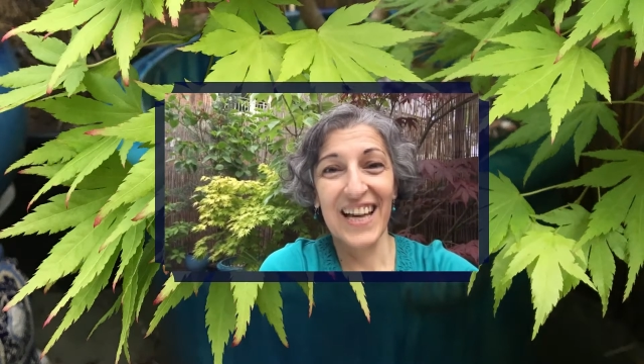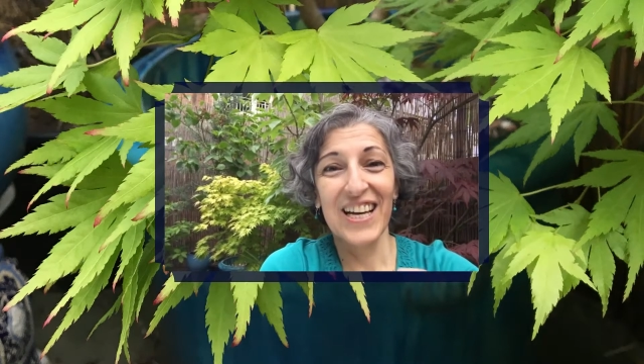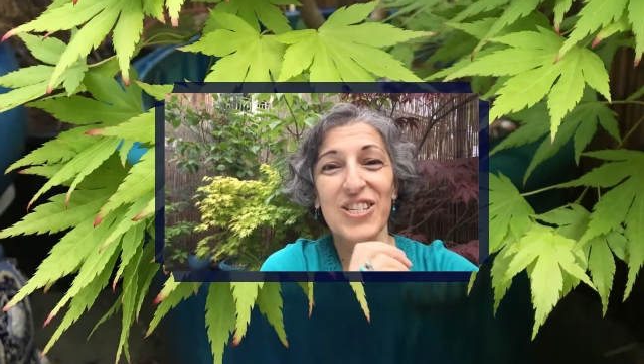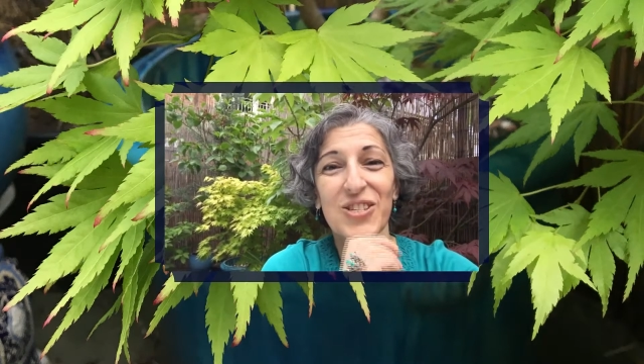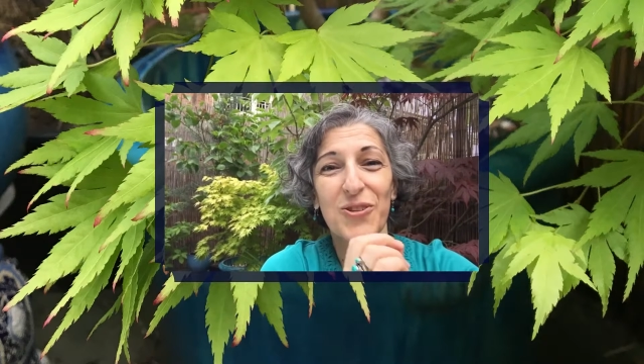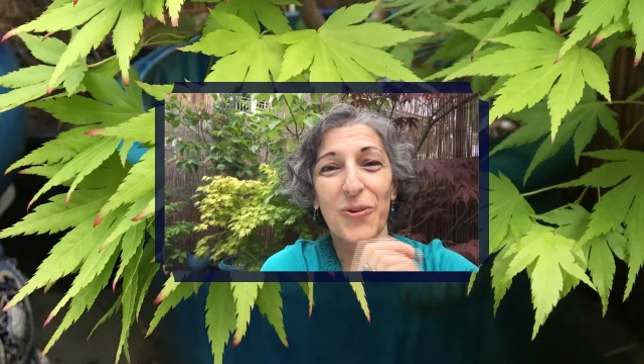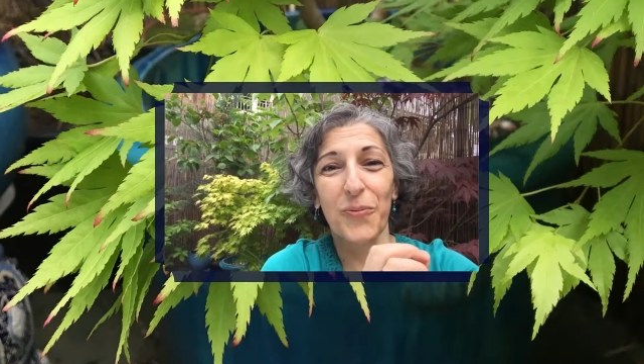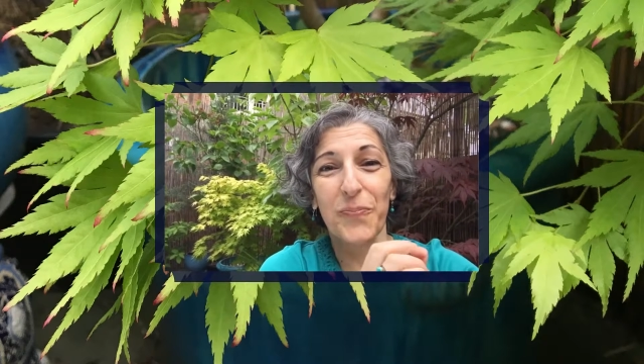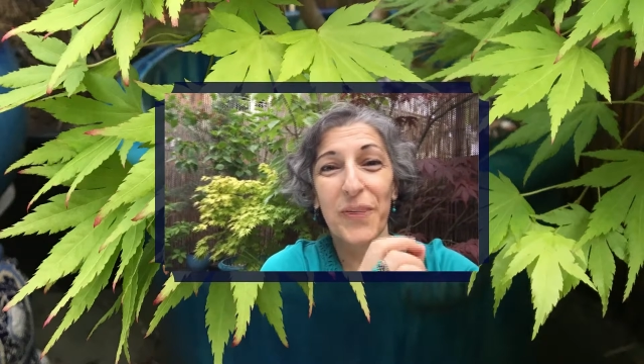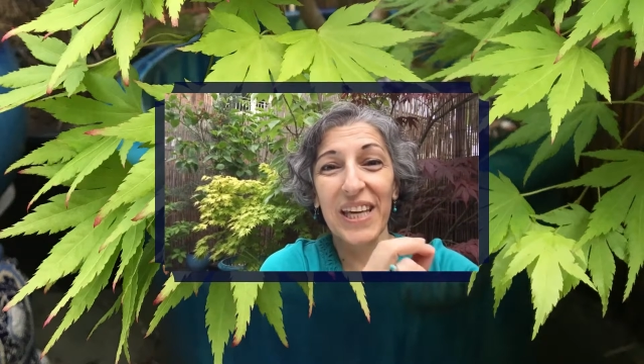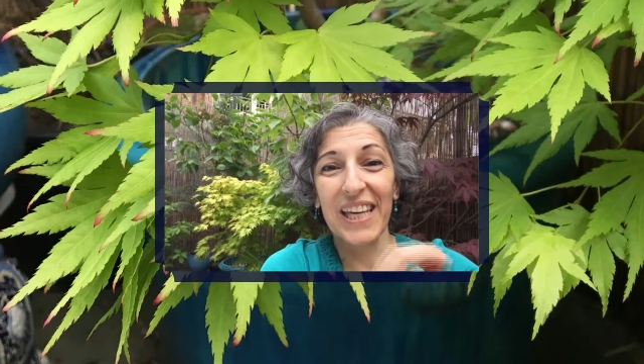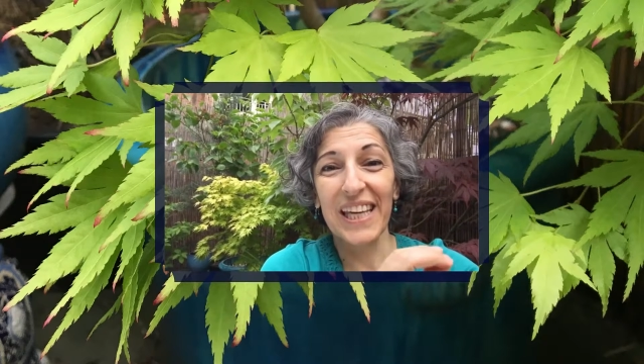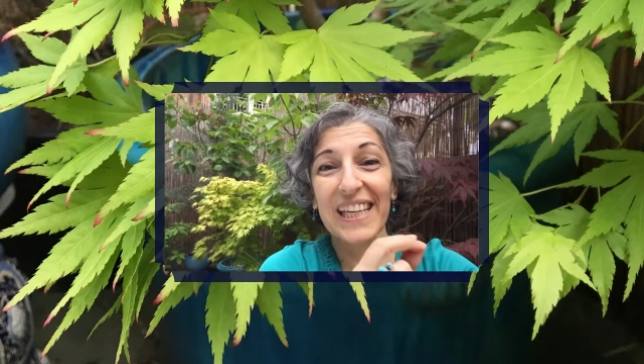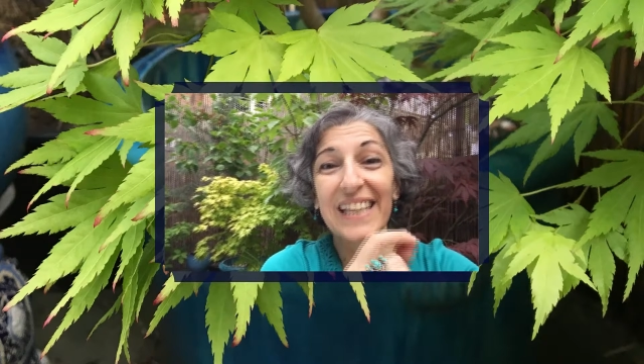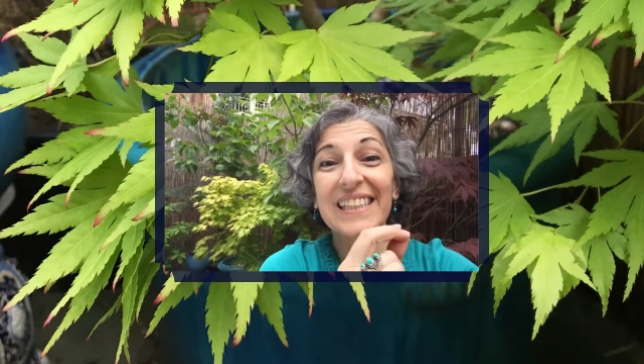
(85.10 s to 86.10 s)
So
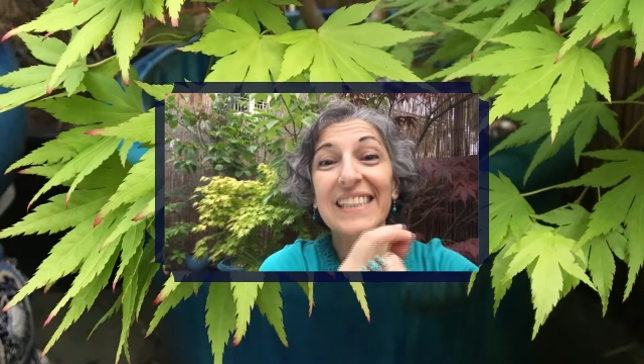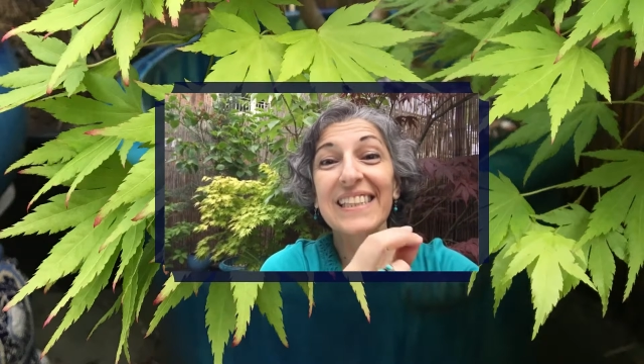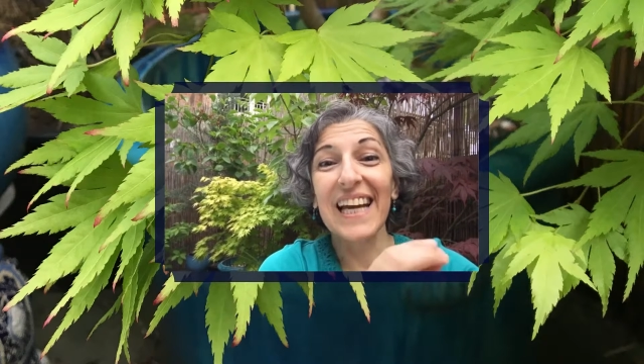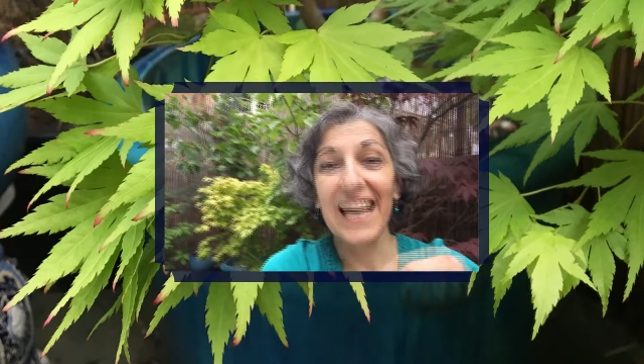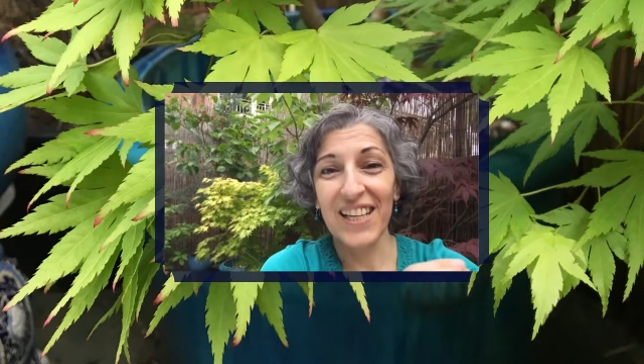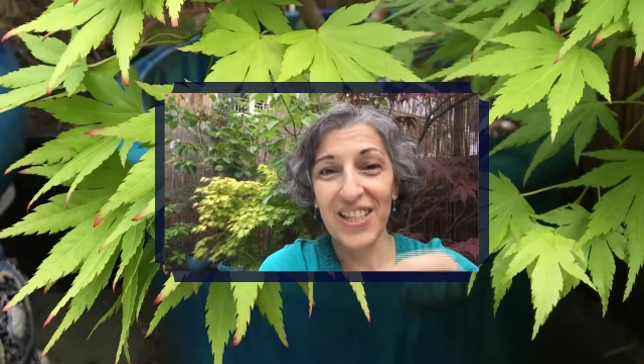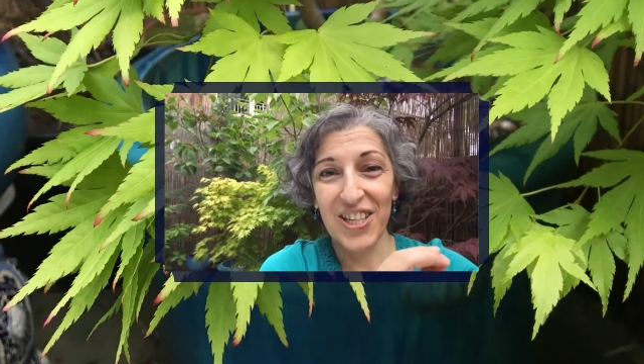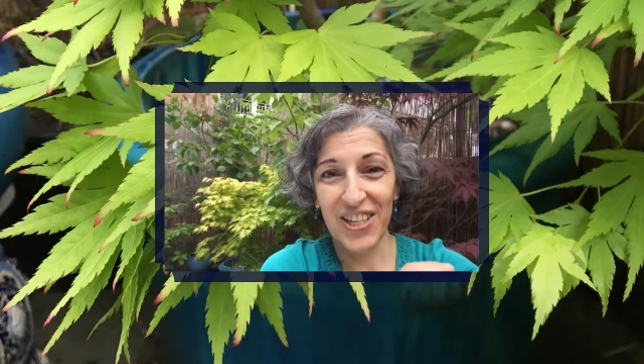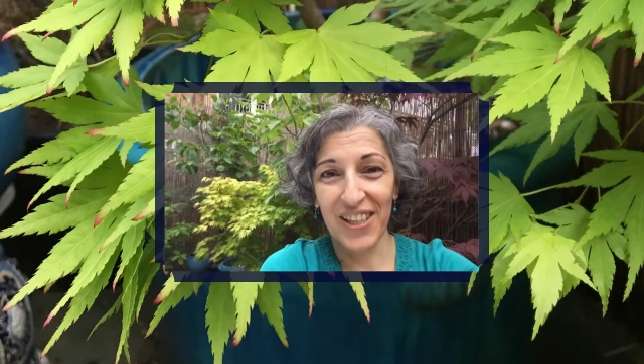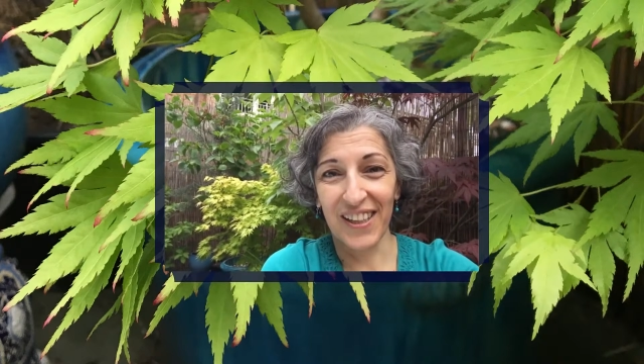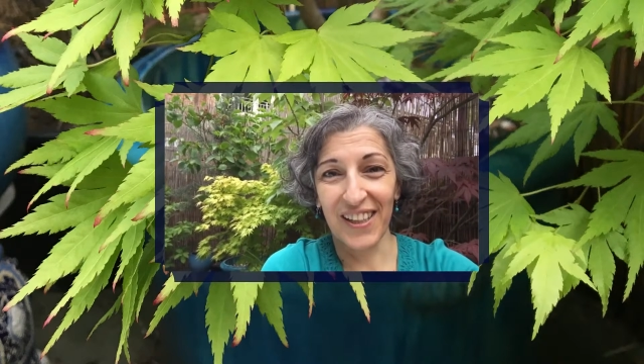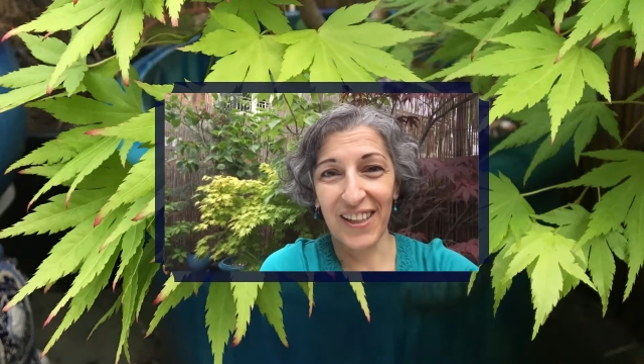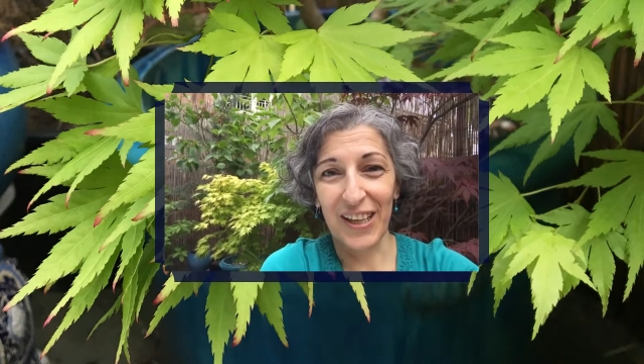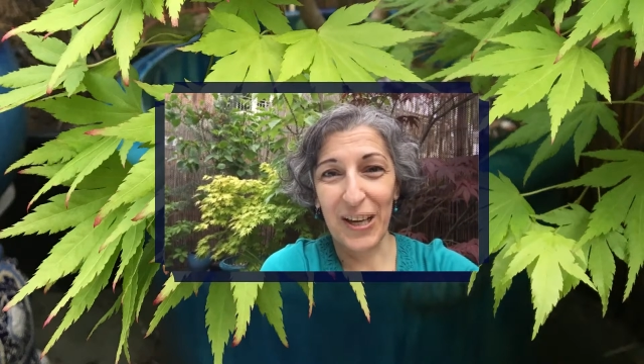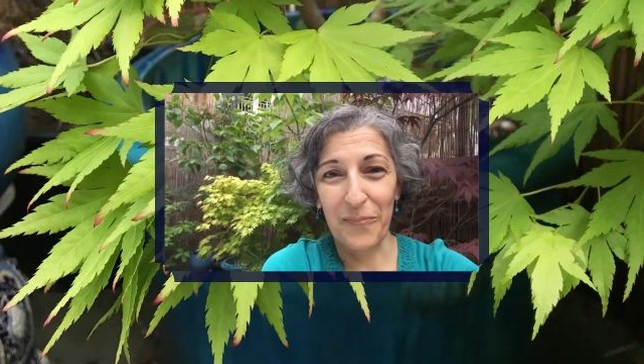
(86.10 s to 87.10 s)
be intentional